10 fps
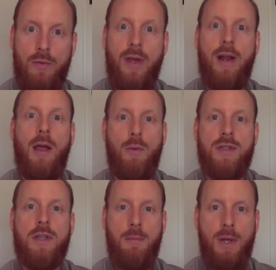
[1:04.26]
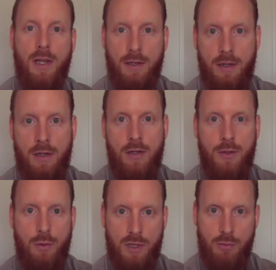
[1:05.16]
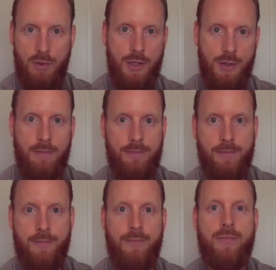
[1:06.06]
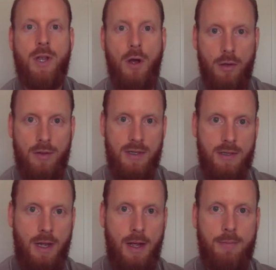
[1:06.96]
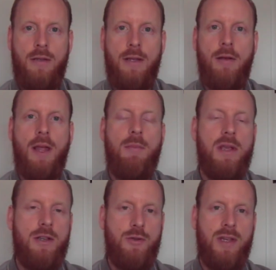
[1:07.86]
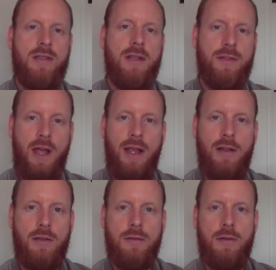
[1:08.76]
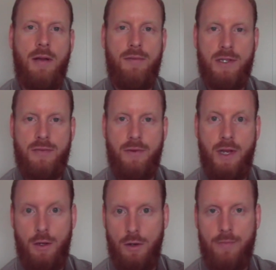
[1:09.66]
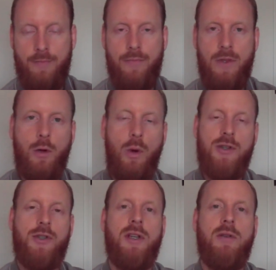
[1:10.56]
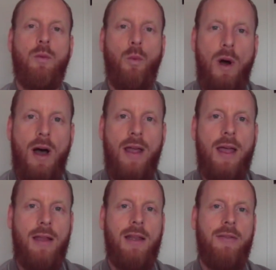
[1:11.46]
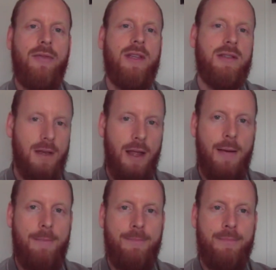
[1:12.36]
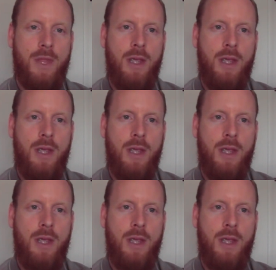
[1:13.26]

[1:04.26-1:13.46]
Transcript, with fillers: you that I was committed to this religion called Islam. Now let me address the title of this video, the question why I left Islam.